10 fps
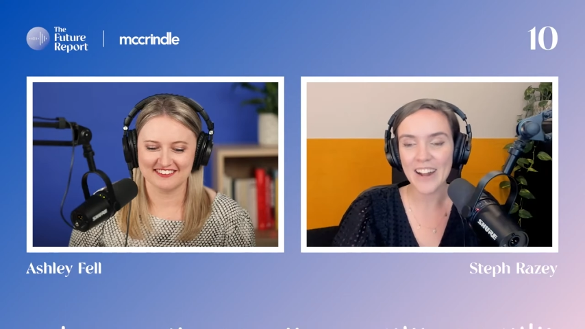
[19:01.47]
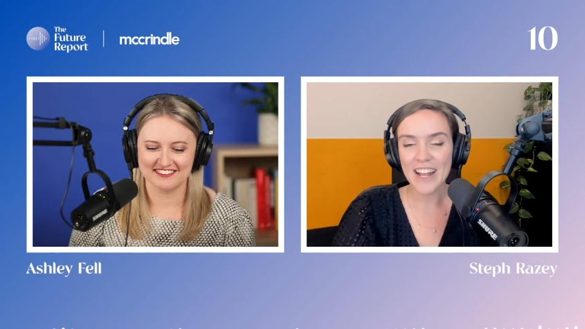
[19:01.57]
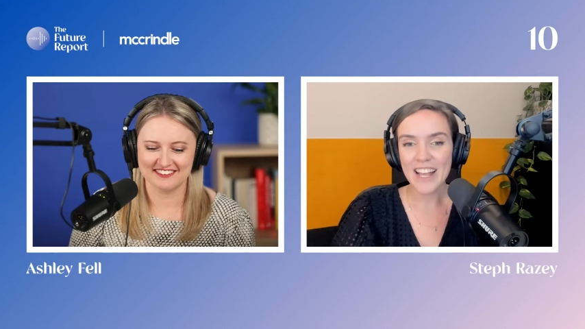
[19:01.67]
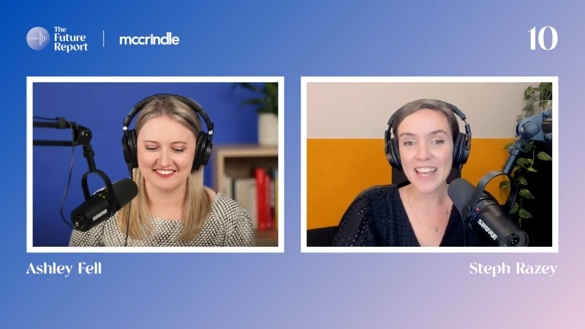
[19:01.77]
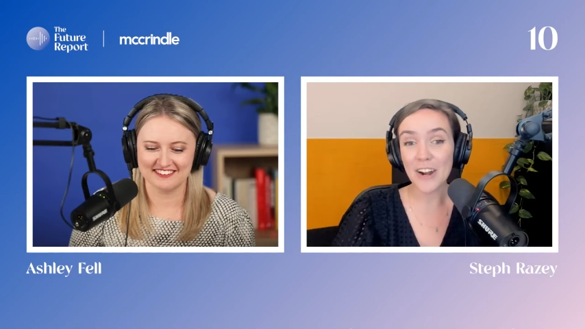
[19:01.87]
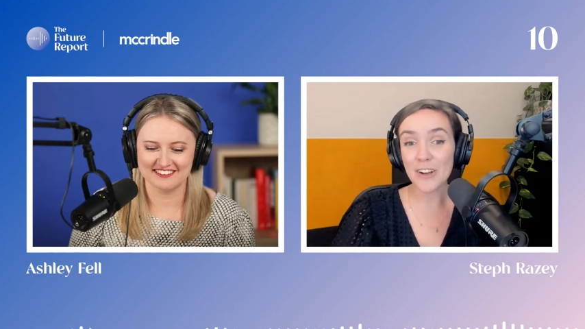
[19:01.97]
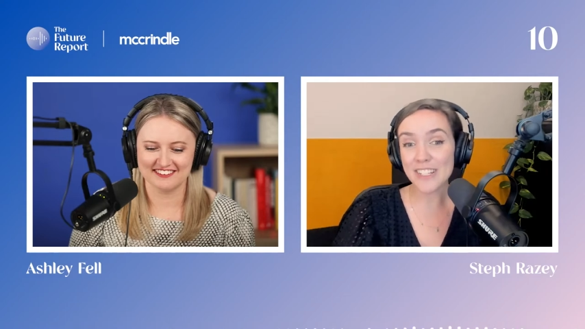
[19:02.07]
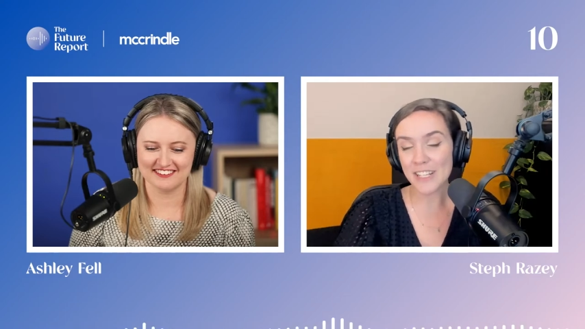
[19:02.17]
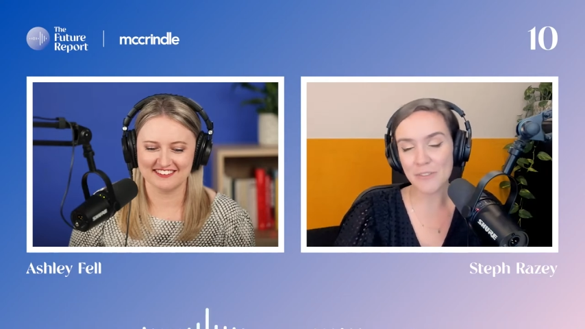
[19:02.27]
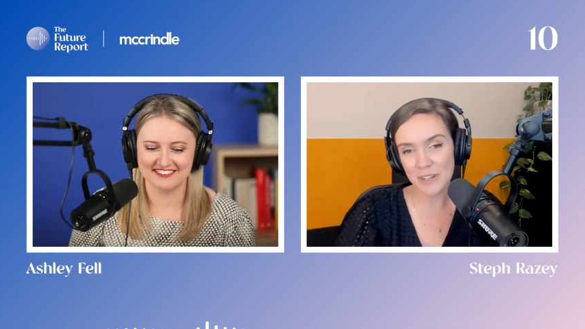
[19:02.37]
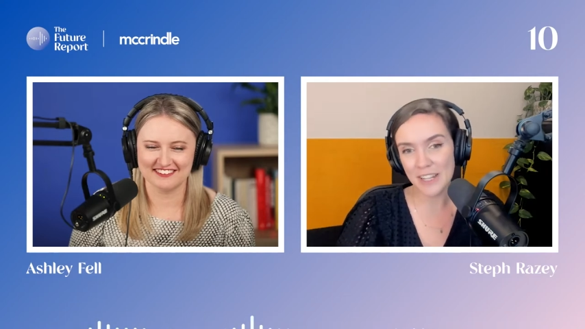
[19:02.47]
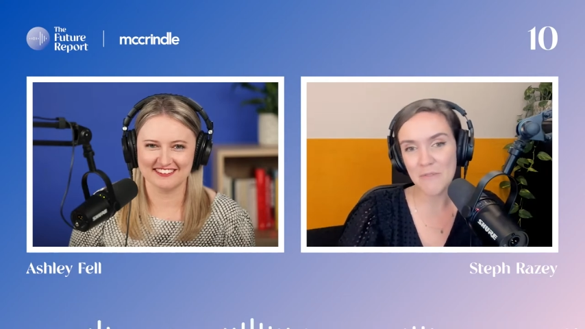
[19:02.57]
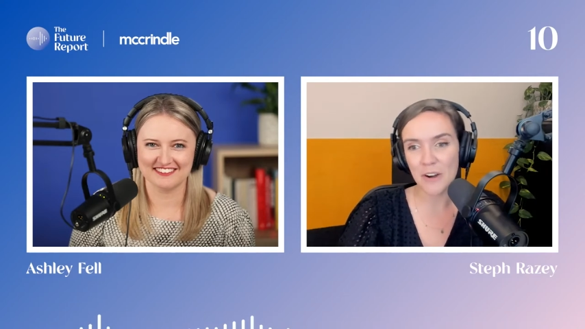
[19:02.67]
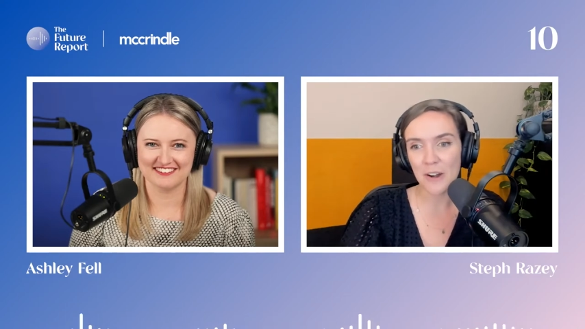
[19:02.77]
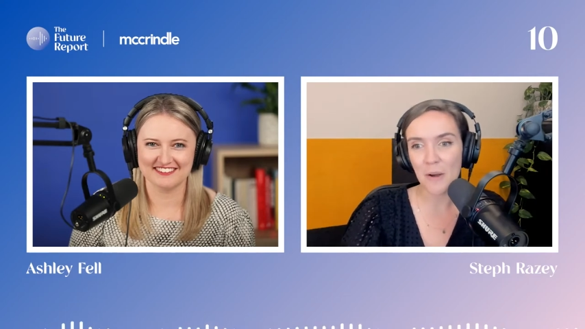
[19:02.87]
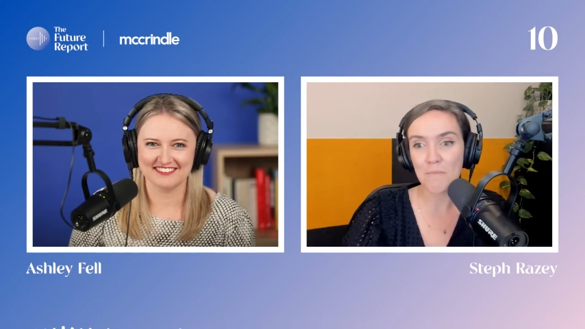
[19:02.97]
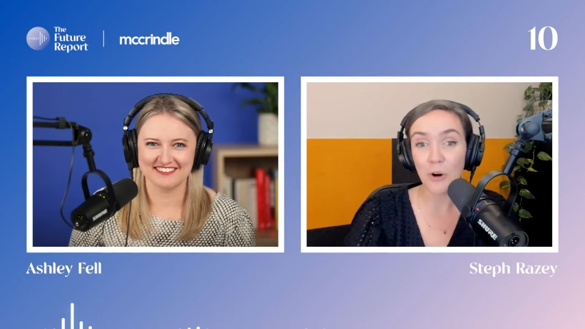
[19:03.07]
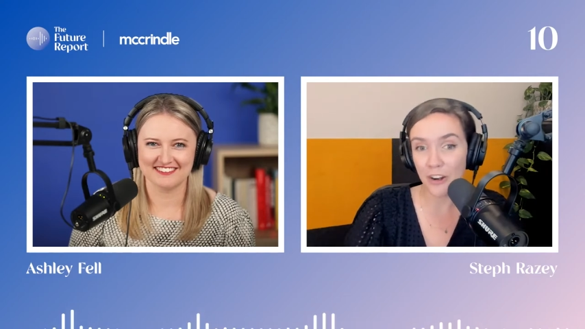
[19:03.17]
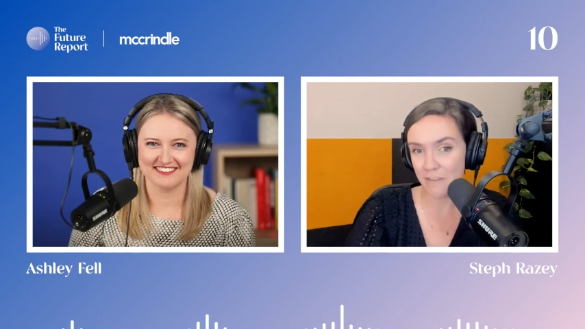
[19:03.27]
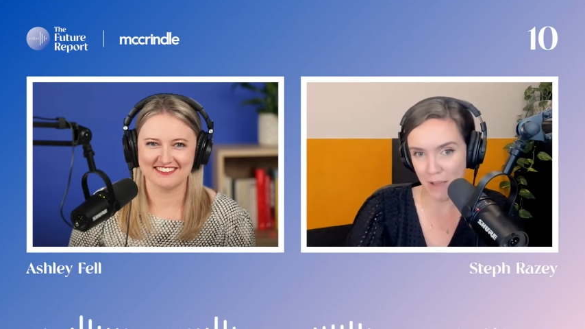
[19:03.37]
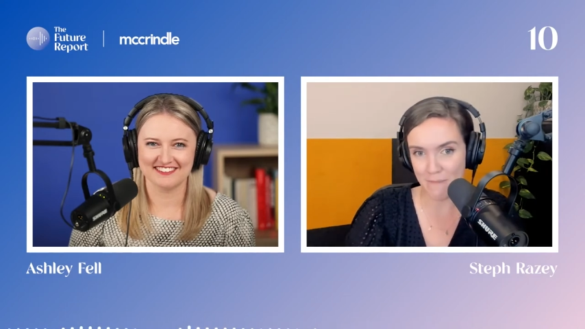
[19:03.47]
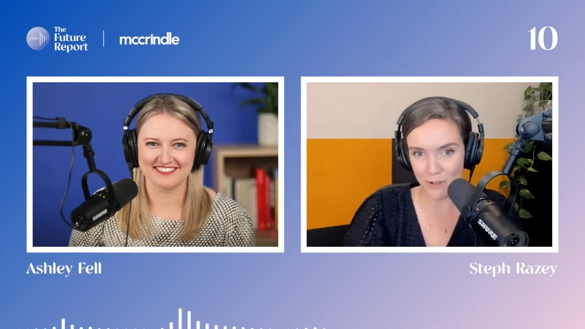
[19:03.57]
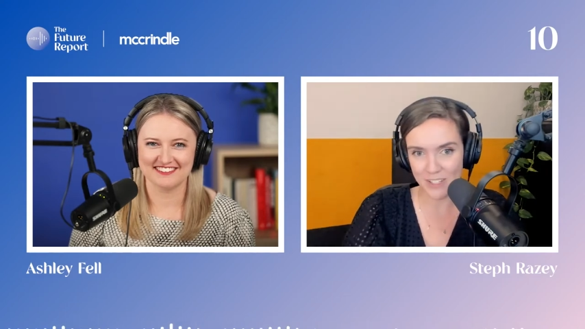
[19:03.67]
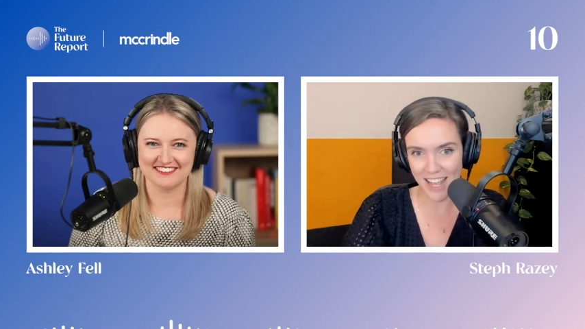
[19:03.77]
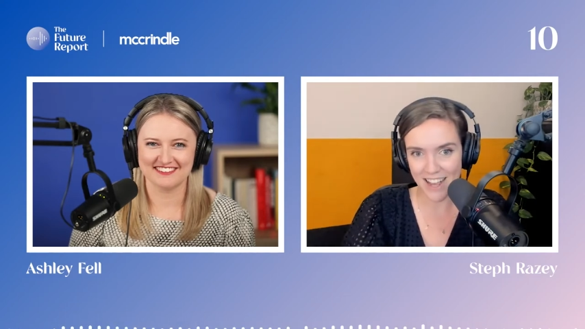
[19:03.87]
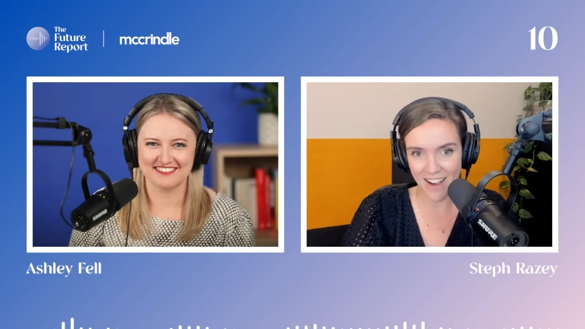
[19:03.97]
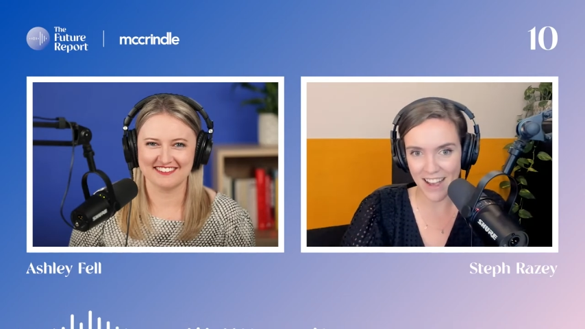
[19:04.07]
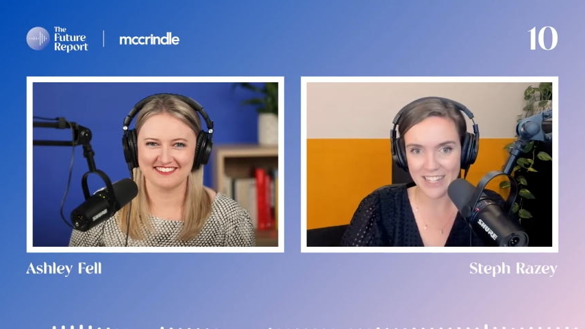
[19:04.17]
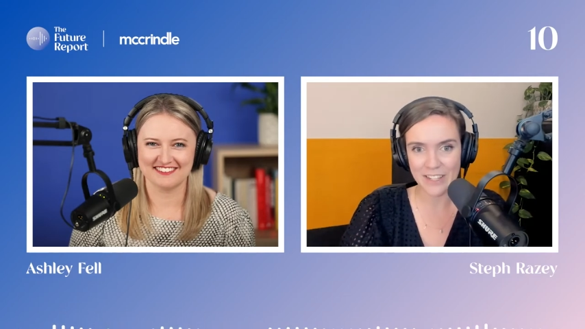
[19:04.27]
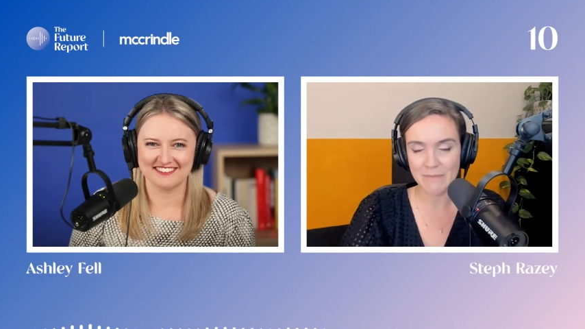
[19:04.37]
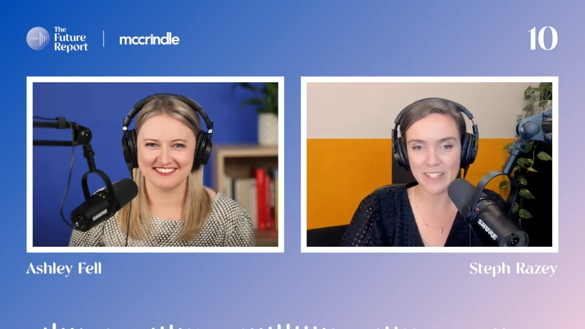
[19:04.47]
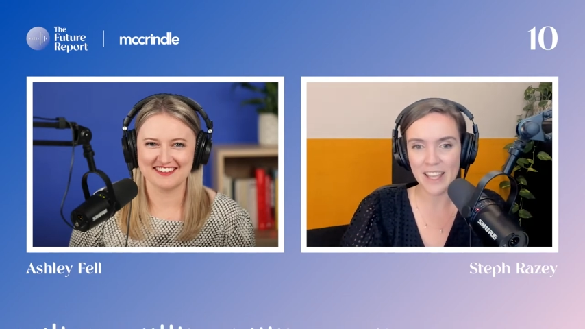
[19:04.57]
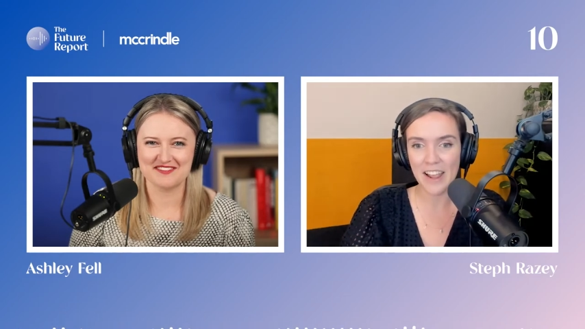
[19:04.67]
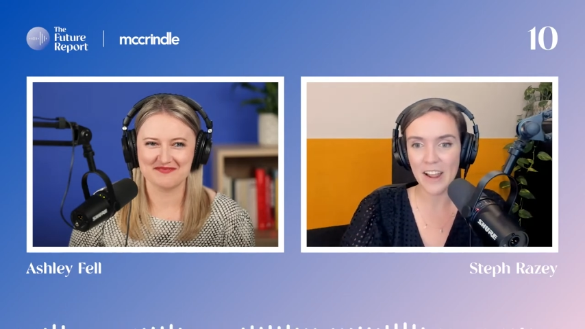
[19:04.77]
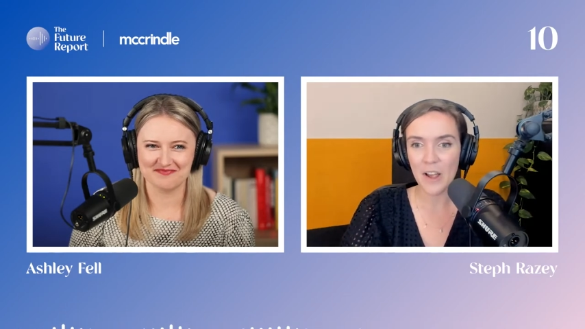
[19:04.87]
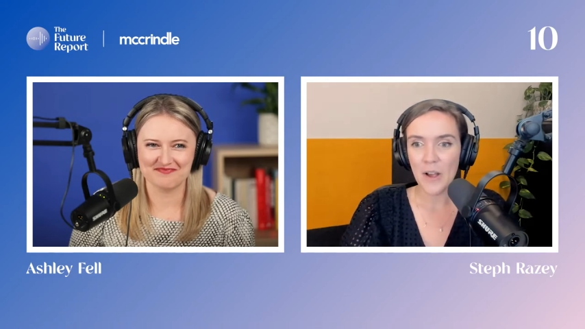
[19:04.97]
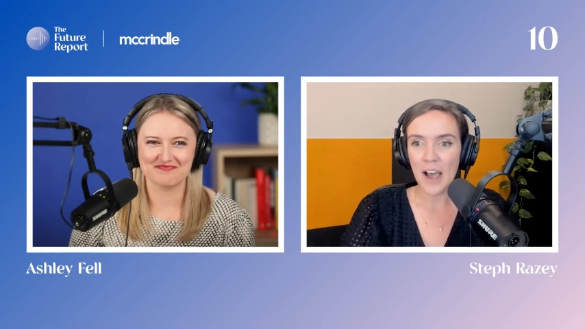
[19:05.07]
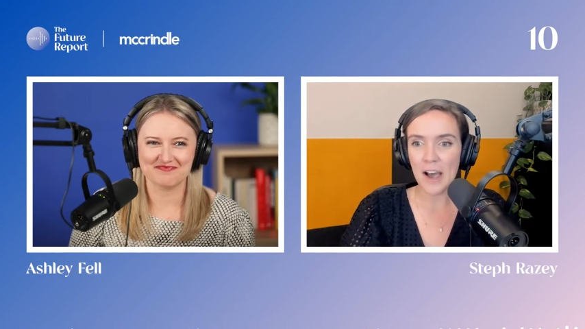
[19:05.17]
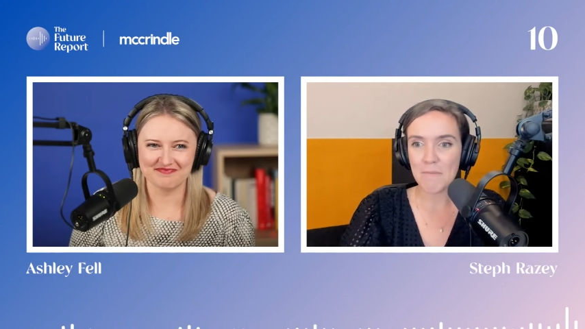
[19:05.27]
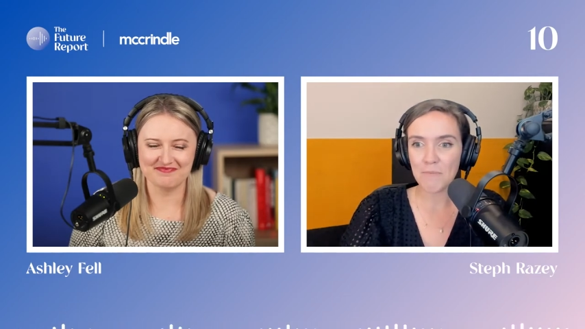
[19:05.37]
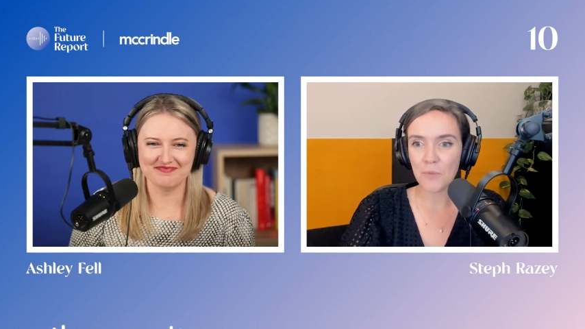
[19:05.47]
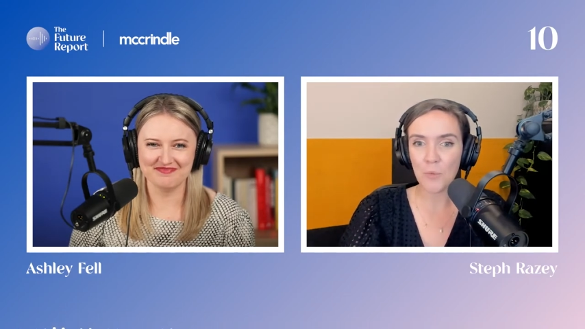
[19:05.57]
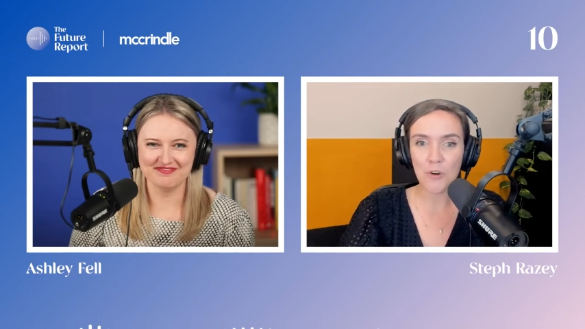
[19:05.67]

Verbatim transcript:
Speaker 1: out that Aussies really want more of people saying hi to them as they um,